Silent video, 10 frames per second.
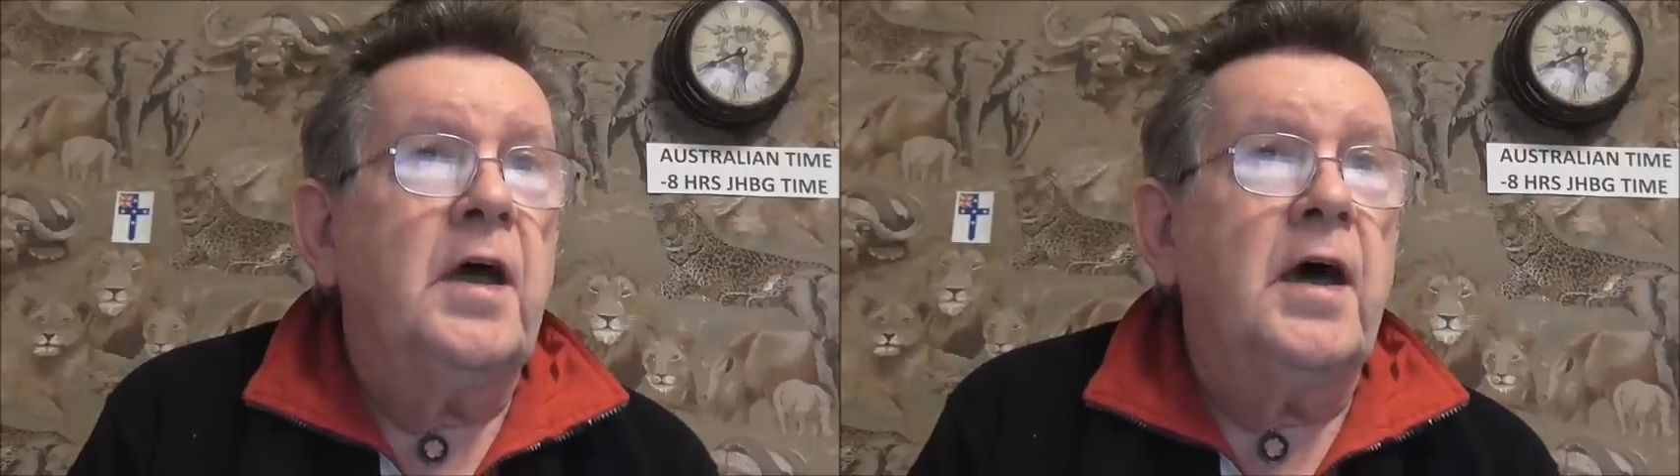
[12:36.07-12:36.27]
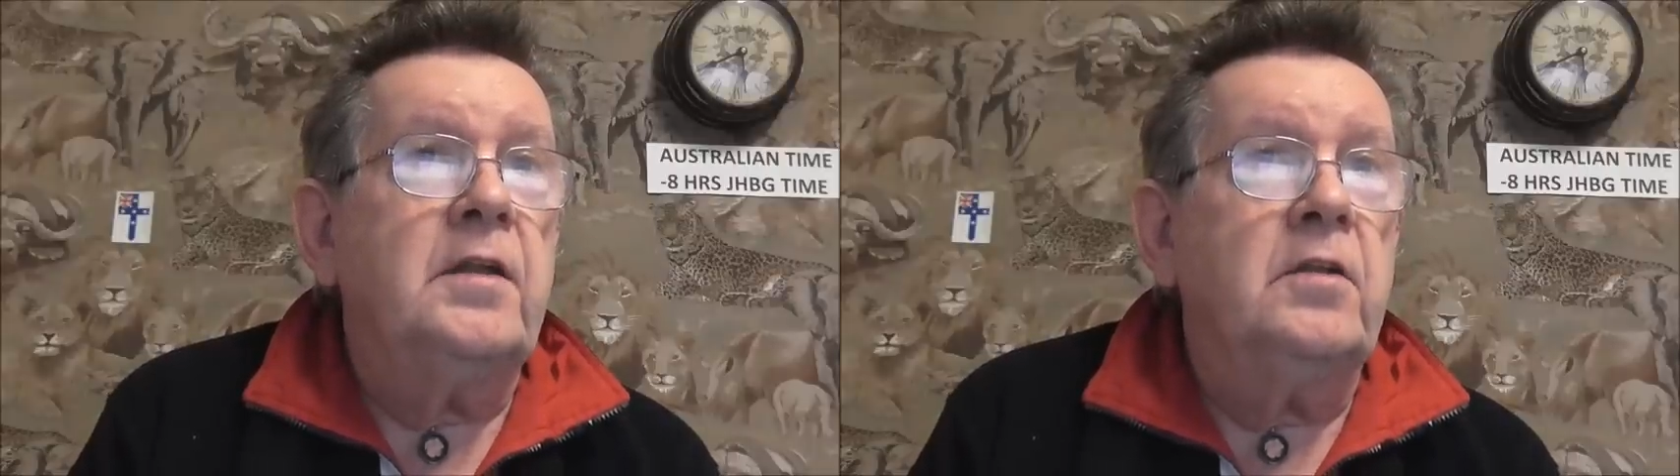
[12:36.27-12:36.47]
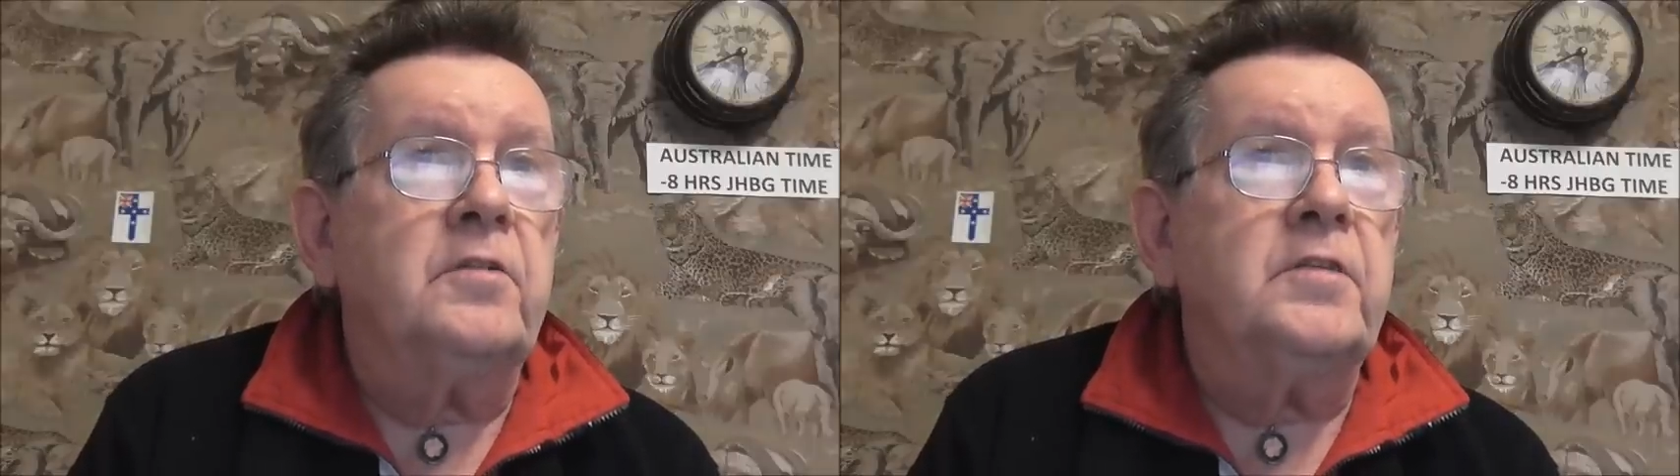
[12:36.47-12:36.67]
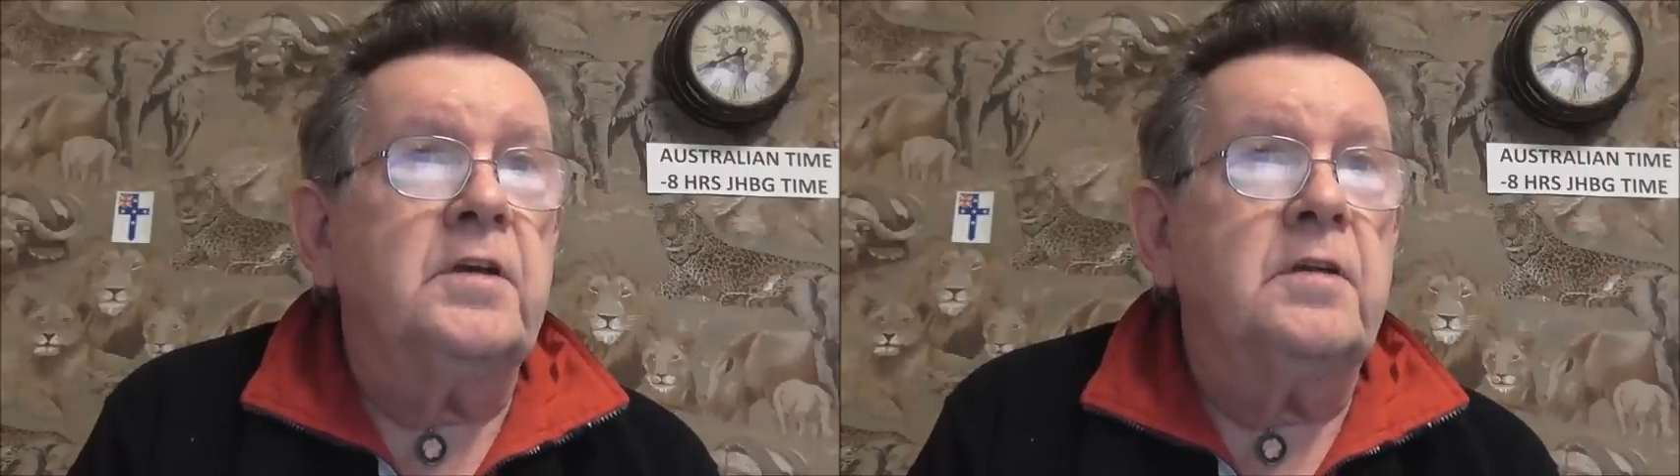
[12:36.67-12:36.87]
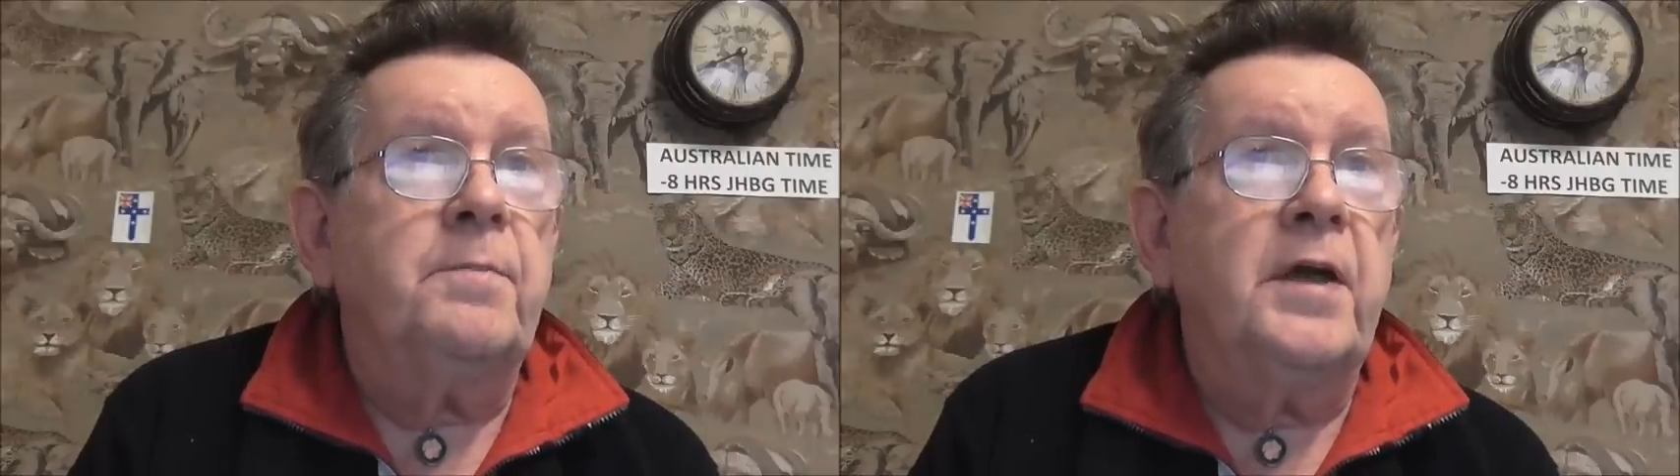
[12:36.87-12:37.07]
and not
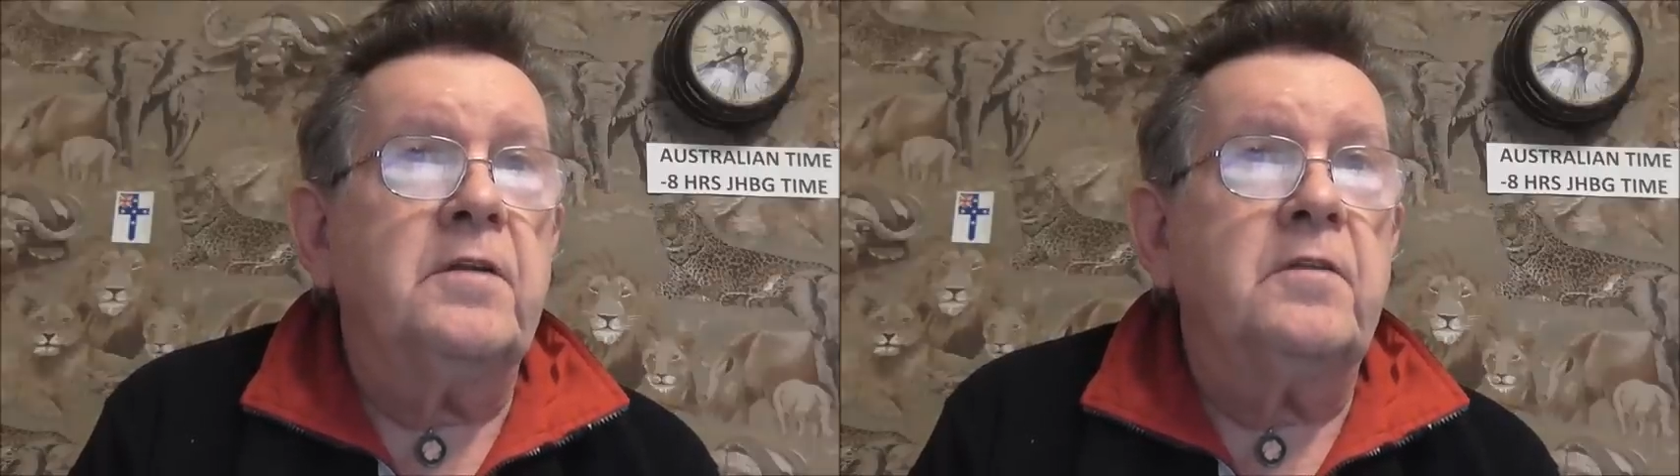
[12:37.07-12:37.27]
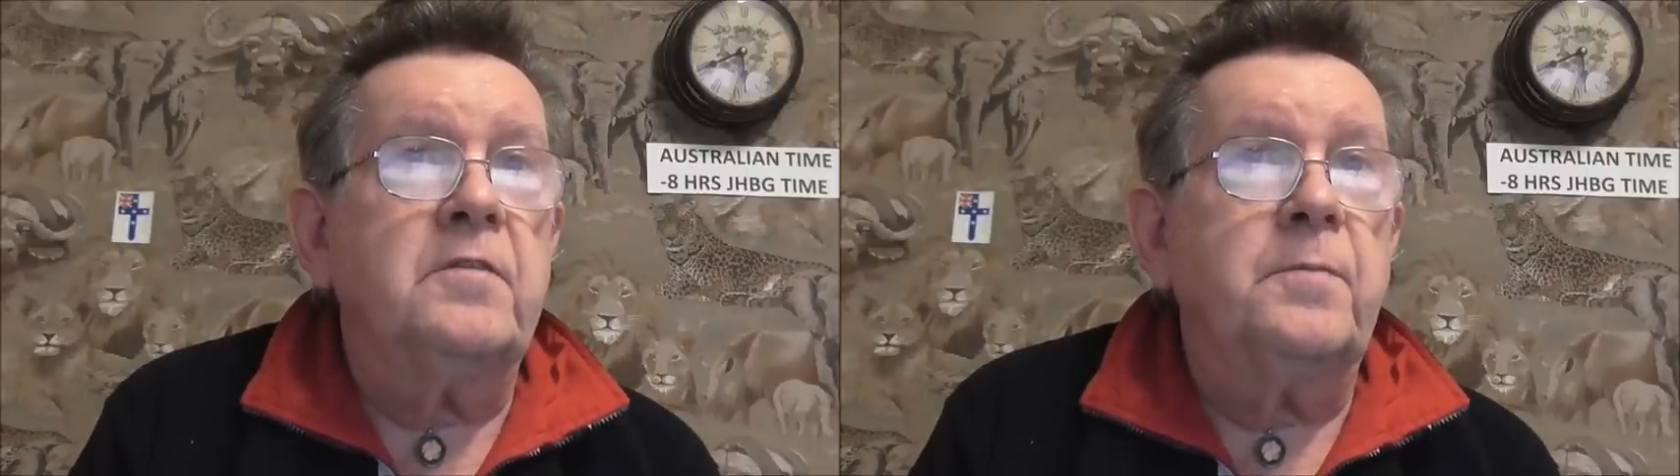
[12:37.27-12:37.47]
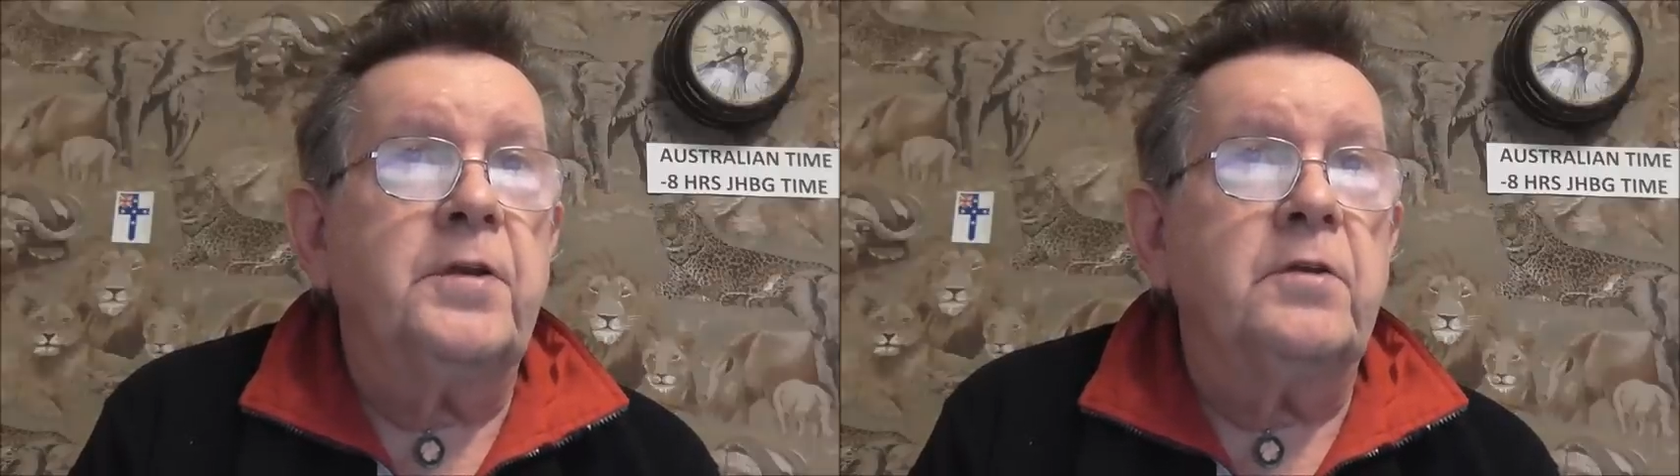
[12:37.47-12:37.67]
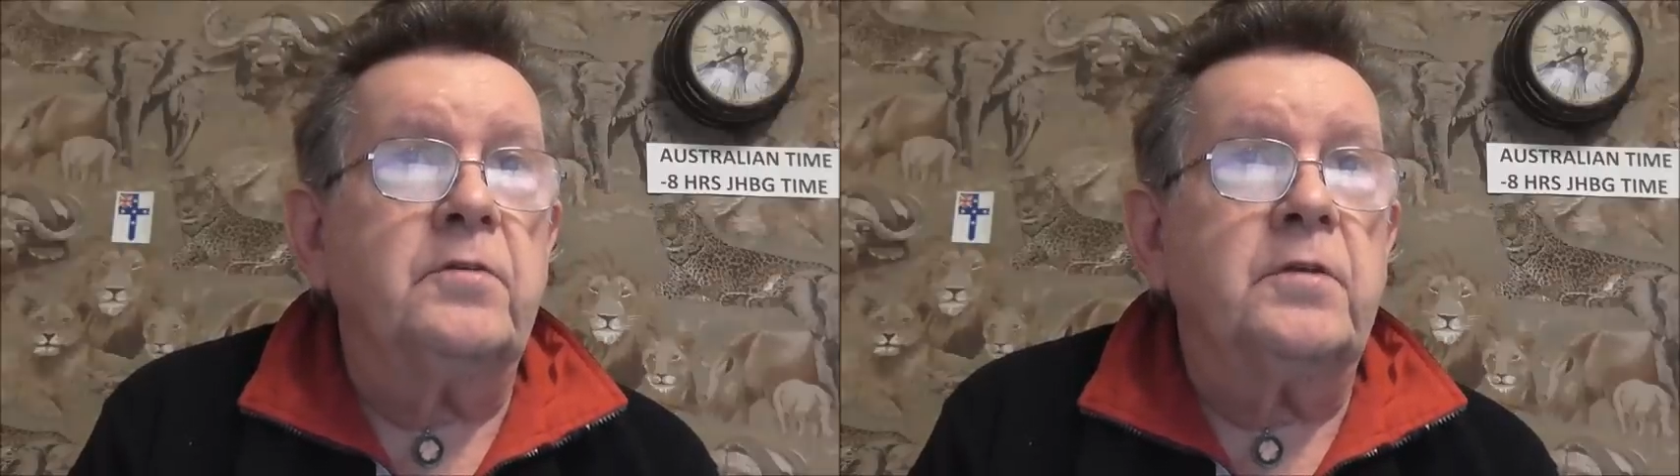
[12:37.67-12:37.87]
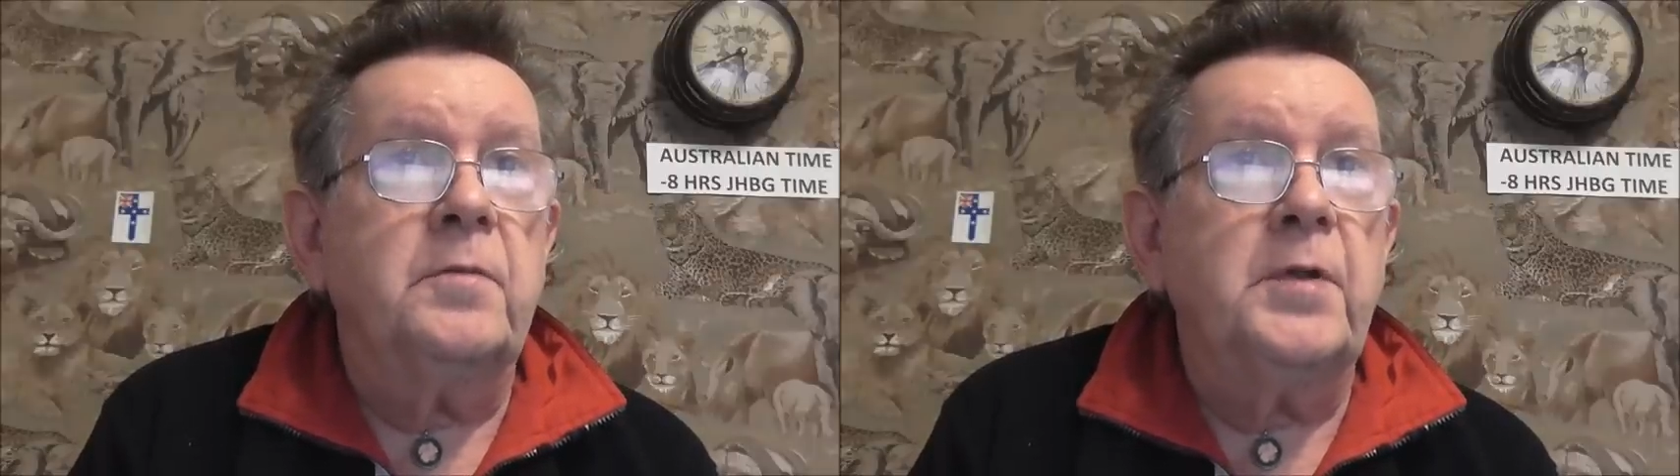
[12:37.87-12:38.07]
independent appeal
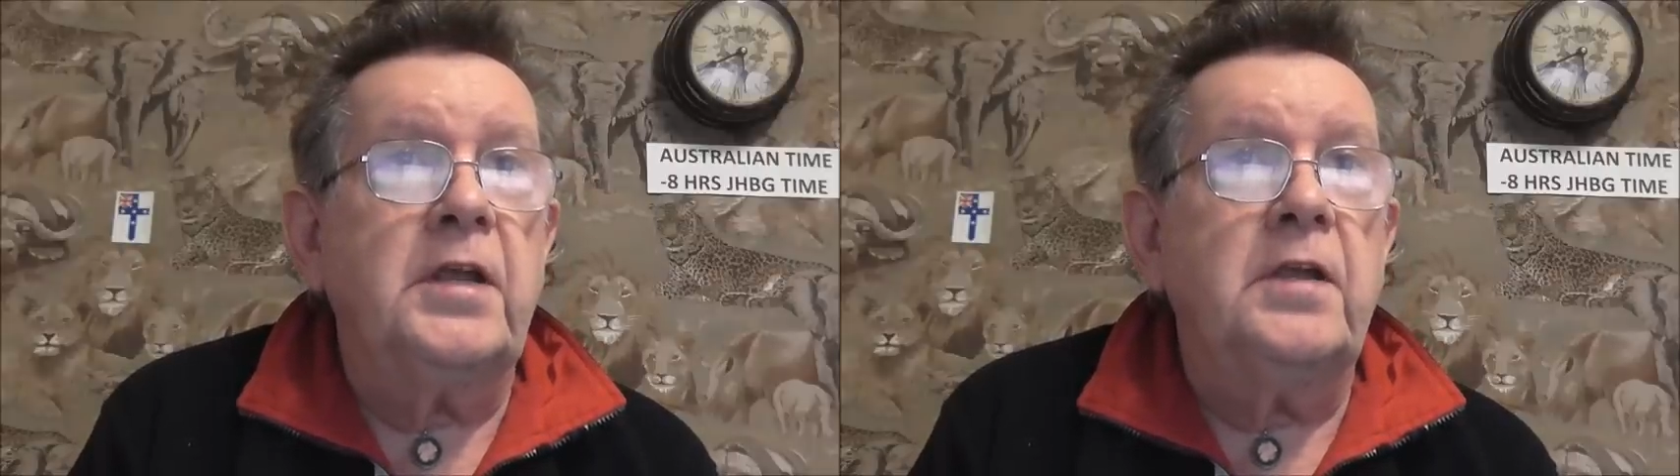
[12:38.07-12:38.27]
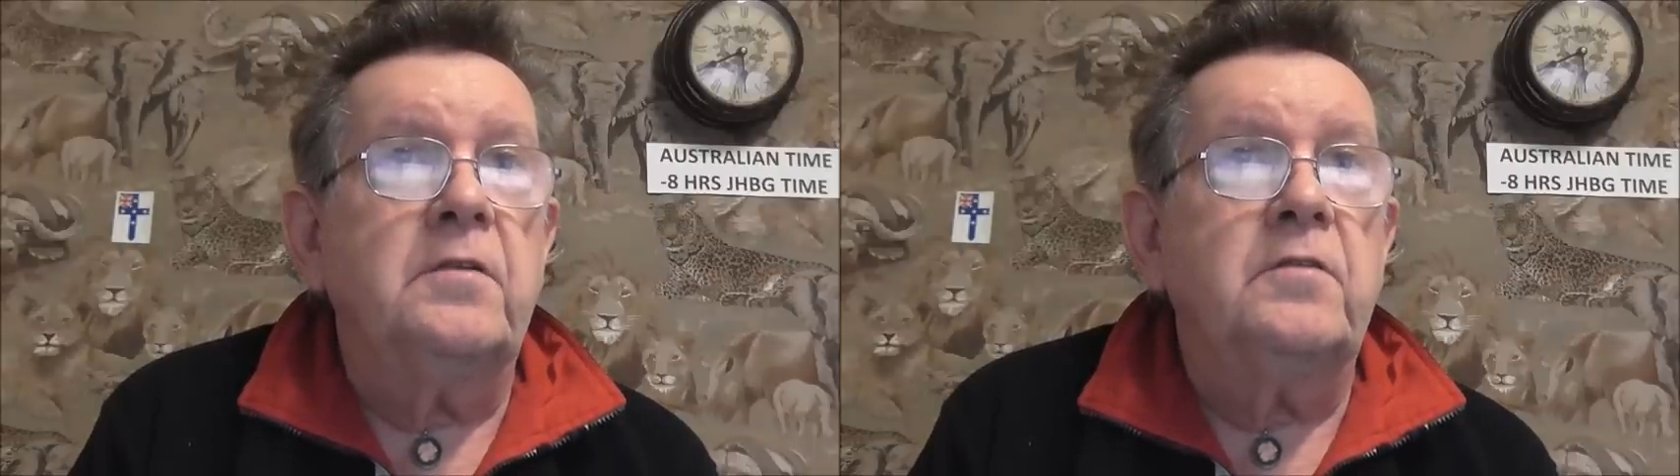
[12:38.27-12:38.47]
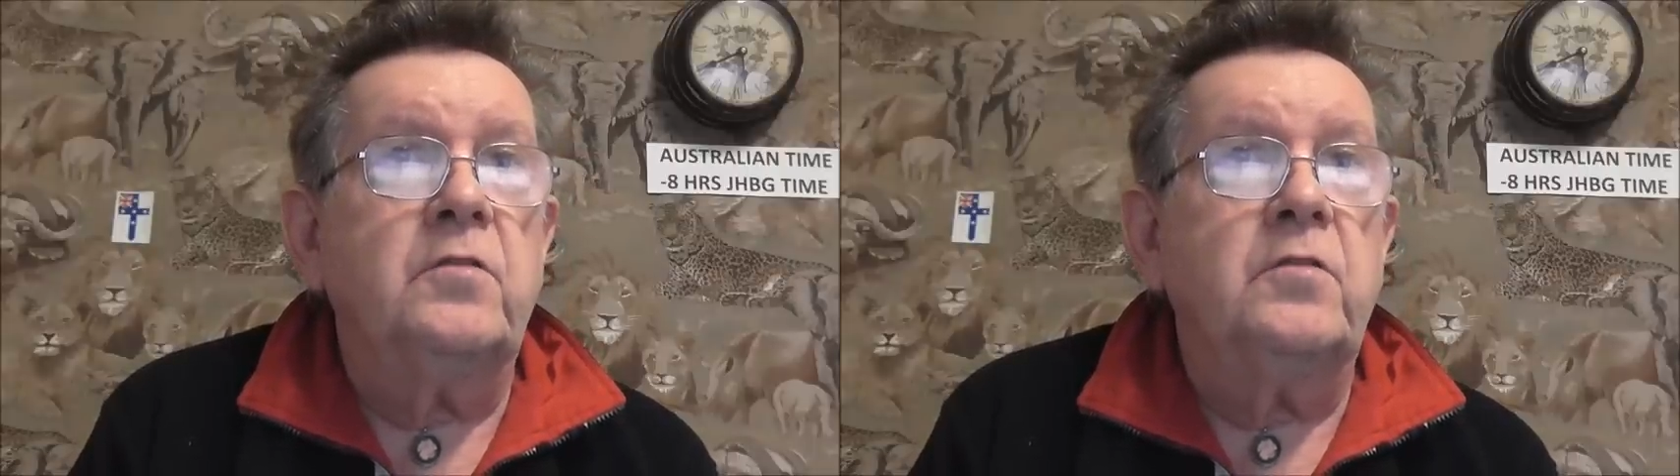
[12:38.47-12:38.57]
committee